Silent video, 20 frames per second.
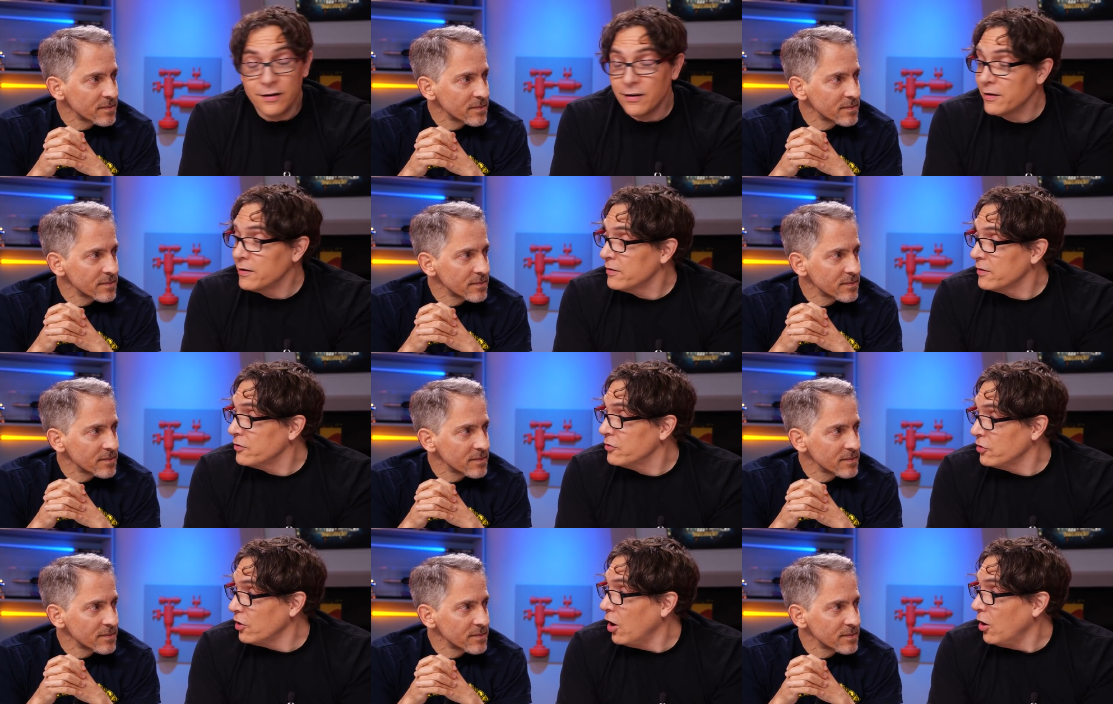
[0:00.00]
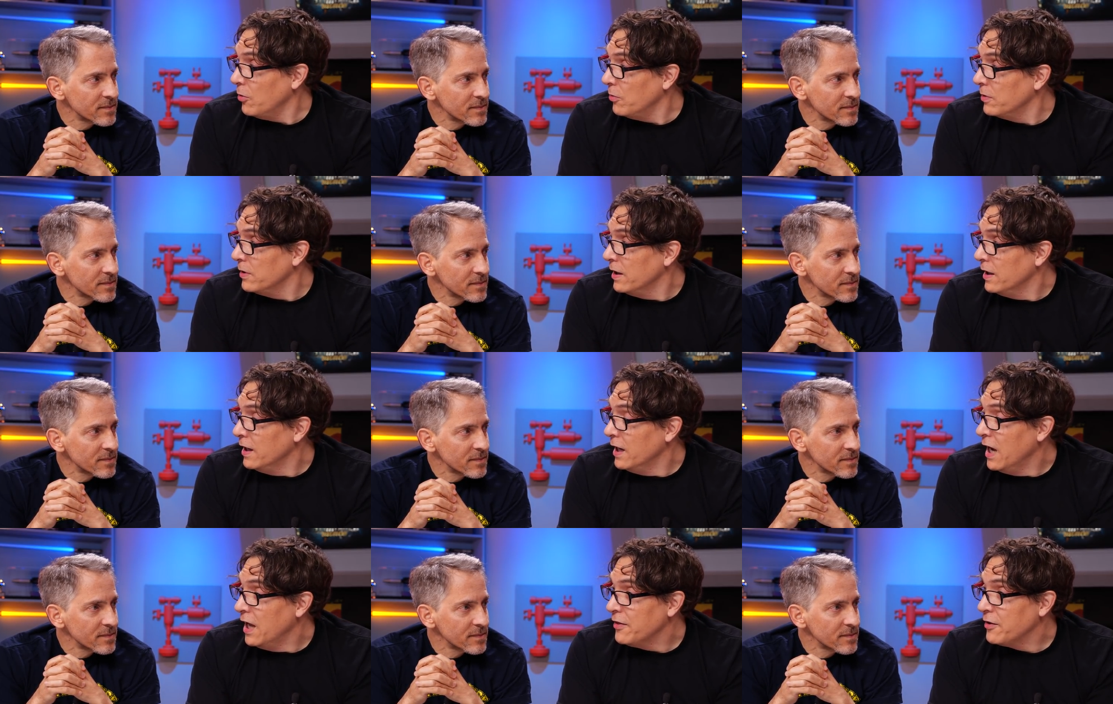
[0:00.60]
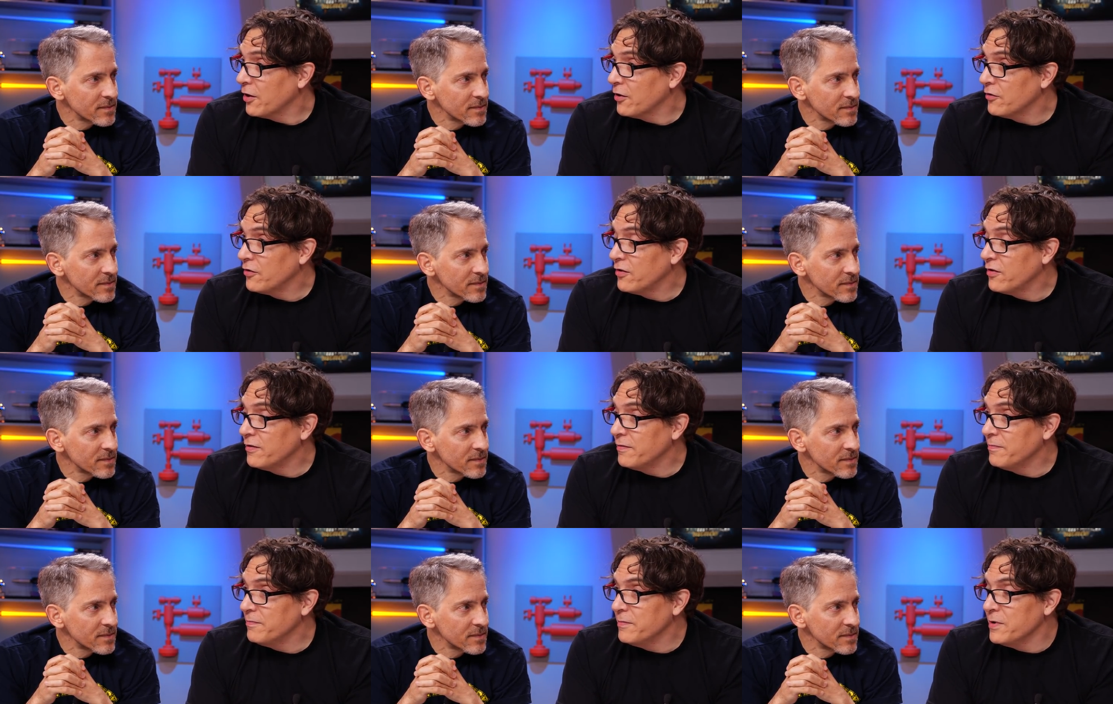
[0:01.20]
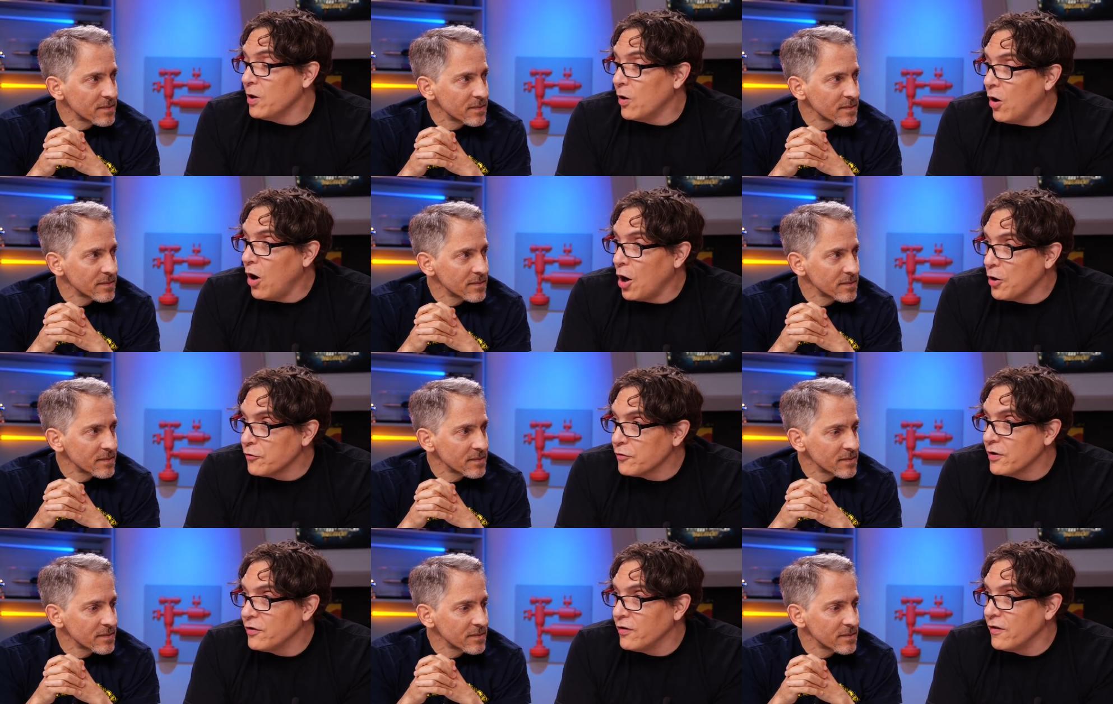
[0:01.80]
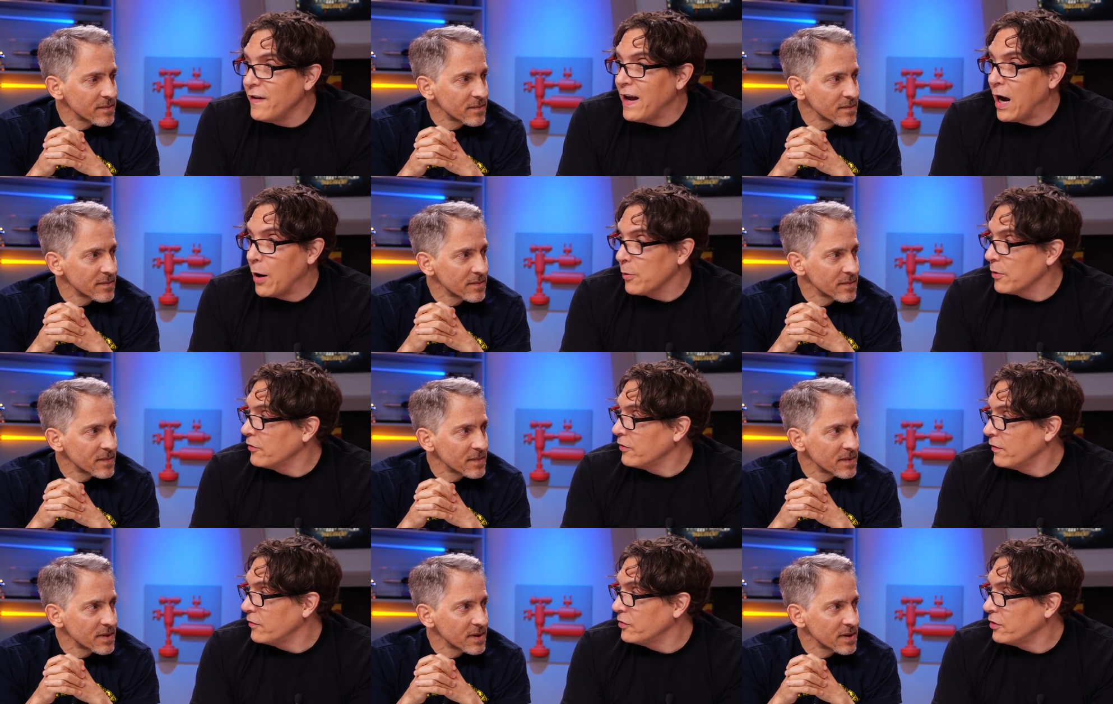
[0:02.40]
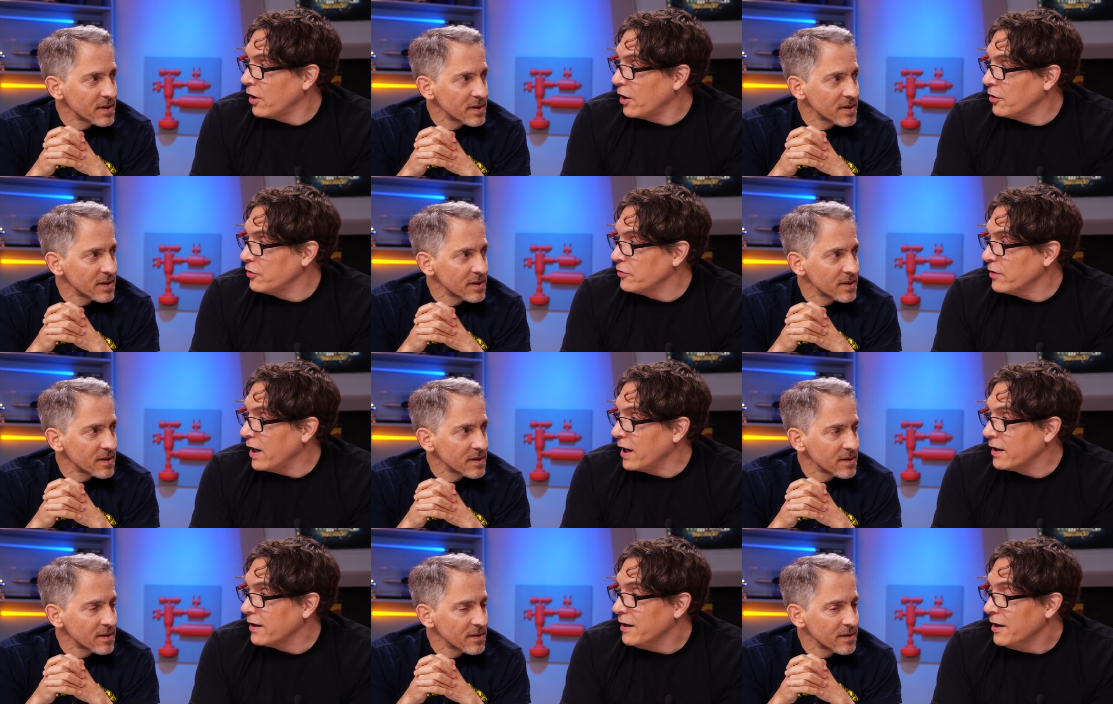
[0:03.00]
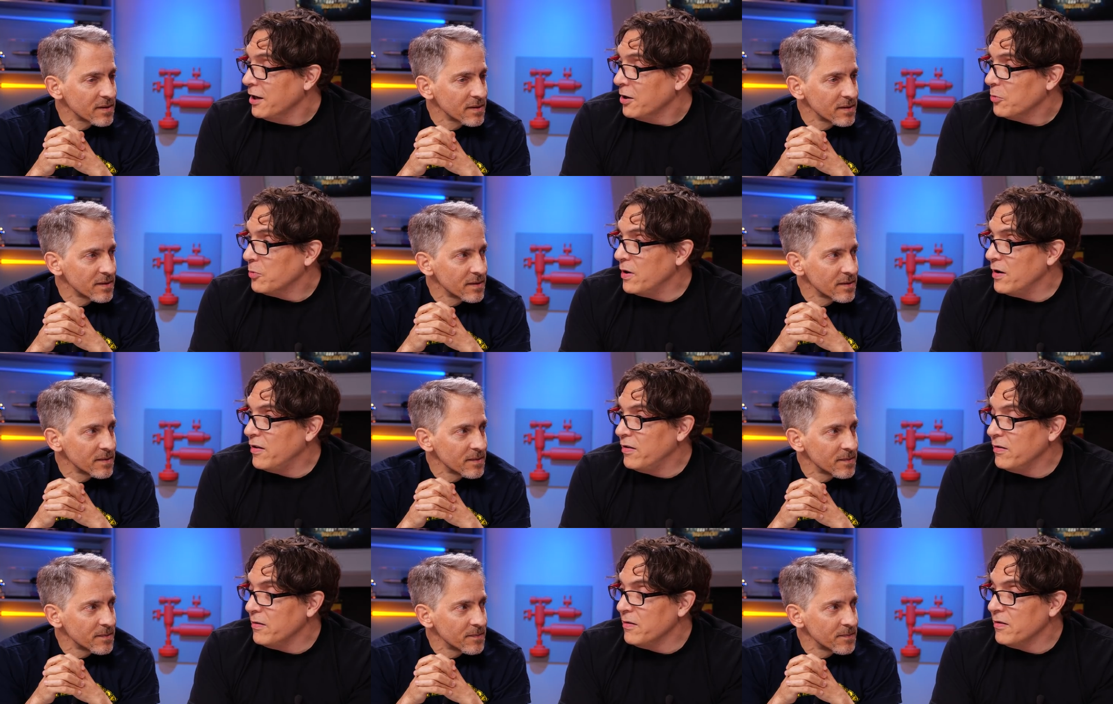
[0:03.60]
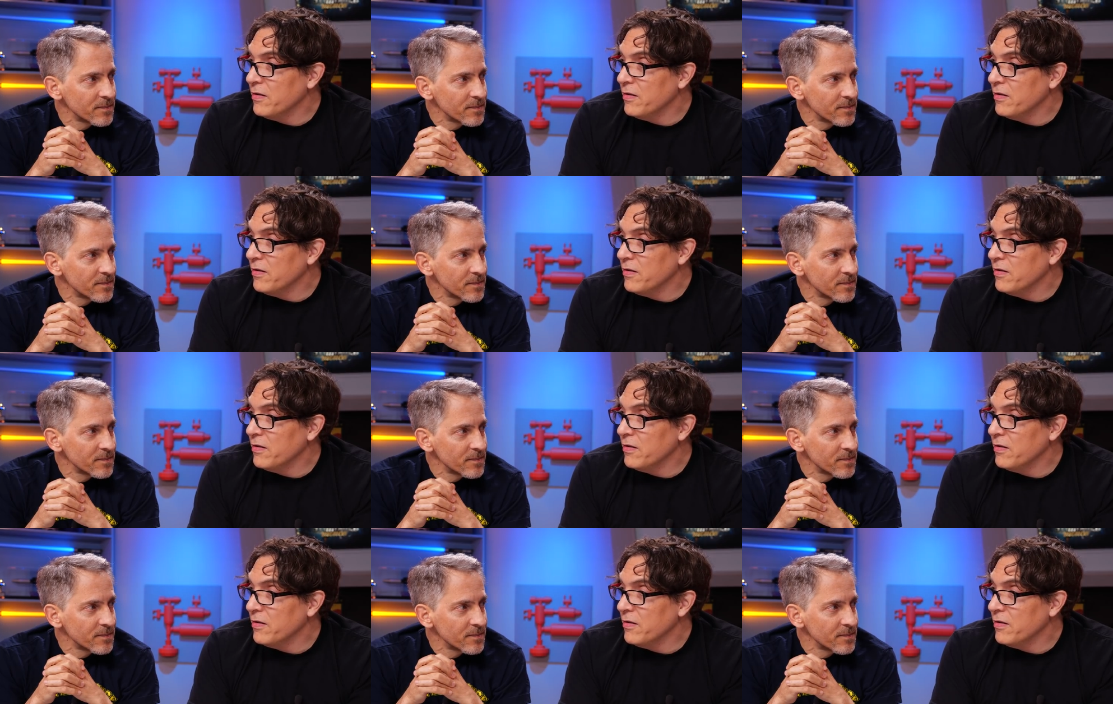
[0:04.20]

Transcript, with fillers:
Speaker 1: show. Yeah. There's you know hundreds of hours of Star Trek with